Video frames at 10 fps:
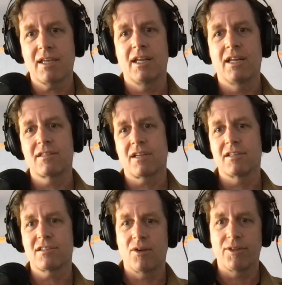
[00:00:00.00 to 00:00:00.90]
and it's going
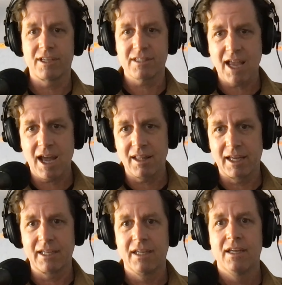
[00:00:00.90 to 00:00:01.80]
to slow things down.
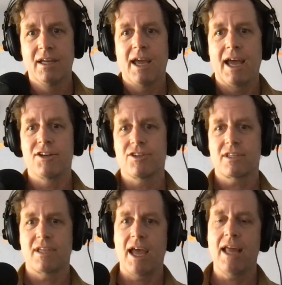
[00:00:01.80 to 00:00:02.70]
Like, and
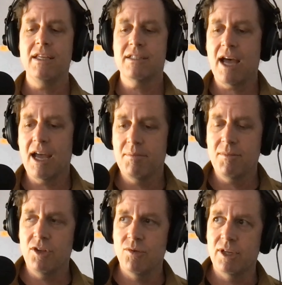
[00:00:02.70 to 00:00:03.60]
just anytime
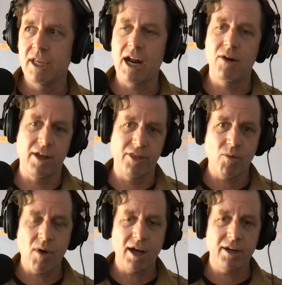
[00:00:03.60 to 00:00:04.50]
you get out on the
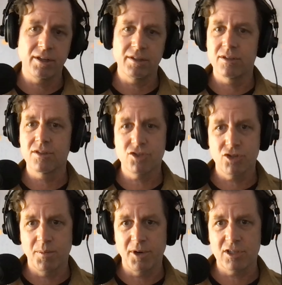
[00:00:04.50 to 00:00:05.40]
water,
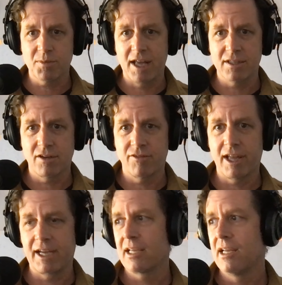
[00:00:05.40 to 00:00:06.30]
super expensive.
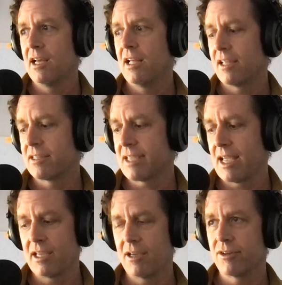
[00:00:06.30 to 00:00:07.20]
Like, let's
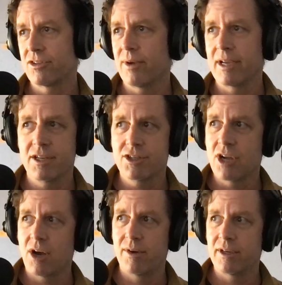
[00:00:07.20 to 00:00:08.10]
say you're doing a
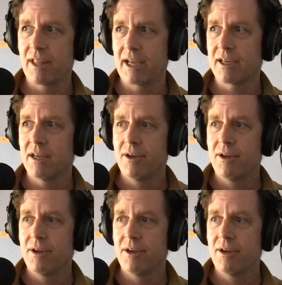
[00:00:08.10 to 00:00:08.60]
show and you're like,